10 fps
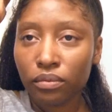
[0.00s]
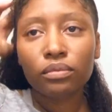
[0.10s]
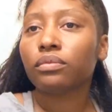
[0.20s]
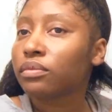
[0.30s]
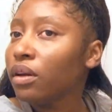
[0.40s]

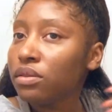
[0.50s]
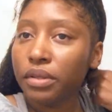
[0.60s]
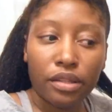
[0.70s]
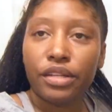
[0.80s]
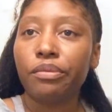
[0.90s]
So I'm going to
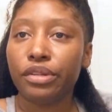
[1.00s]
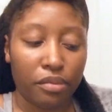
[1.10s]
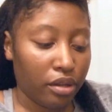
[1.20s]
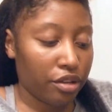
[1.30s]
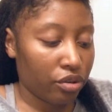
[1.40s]
take this
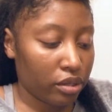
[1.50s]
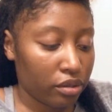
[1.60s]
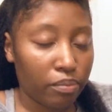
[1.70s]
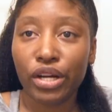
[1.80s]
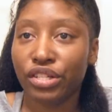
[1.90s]
section,
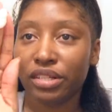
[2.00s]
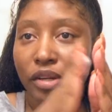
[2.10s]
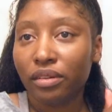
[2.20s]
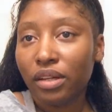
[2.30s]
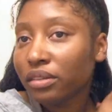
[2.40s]
I'm going to
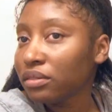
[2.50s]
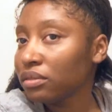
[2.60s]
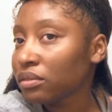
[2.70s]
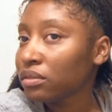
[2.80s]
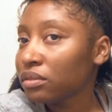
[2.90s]
put some
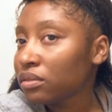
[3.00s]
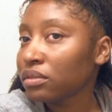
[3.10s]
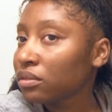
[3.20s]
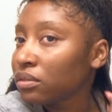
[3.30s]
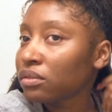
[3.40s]

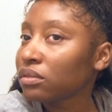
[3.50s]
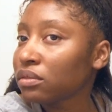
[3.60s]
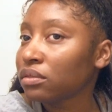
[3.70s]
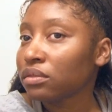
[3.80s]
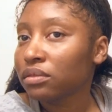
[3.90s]

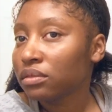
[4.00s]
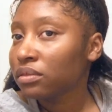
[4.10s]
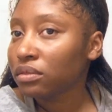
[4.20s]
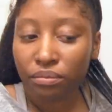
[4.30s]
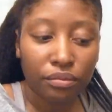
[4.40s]
conditioner on
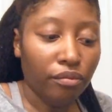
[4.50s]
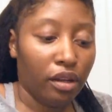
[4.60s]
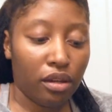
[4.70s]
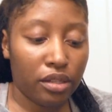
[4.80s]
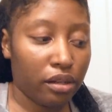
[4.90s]
it,
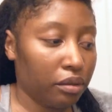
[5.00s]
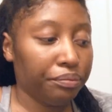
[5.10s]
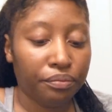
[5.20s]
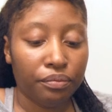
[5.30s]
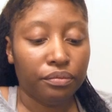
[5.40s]
not
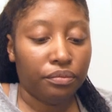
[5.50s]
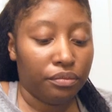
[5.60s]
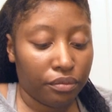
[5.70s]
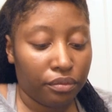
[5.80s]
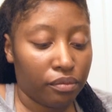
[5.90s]
much,
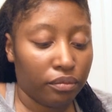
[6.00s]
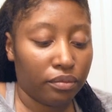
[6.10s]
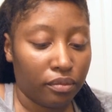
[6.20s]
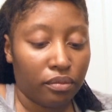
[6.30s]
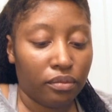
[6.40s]
just a
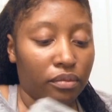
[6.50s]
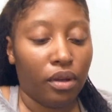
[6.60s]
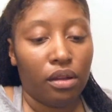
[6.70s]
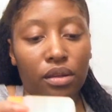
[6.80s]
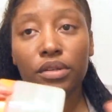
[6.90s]
little bit.
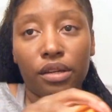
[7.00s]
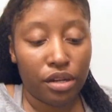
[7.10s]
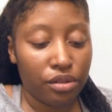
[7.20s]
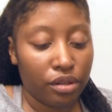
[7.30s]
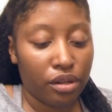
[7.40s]
Then I'm going to
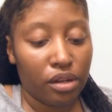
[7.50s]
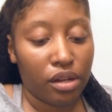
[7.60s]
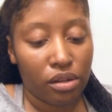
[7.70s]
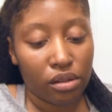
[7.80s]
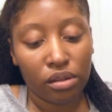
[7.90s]
take the
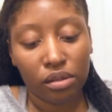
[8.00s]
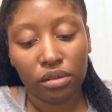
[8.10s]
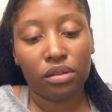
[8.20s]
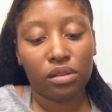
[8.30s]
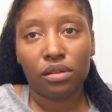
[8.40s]

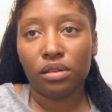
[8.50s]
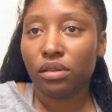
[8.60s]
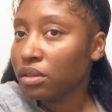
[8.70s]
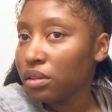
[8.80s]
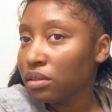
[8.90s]
custard
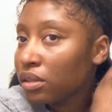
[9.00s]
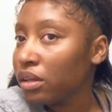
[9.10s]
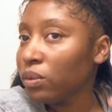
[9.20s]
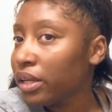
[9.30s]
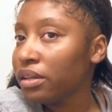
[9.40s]
and
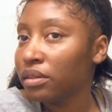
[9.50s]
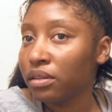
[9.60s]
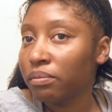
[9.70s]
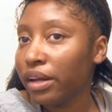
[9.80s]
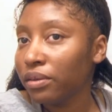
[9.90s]
rub it
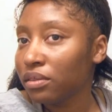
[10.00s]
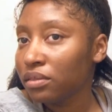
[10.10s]
in.